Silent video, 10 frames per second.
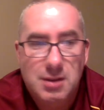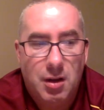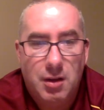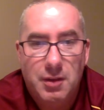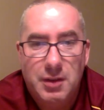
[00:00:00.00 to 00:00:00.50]

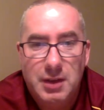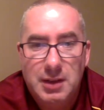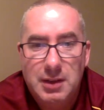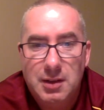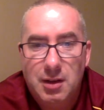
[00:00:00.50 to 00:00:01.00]
on
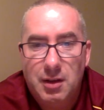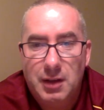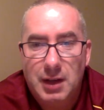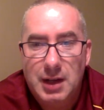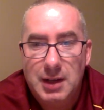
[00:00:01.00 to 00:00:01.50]
the
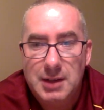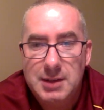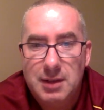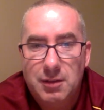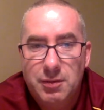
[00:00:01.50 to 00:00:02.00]
guide
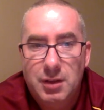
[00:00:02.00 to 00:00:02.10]
itself.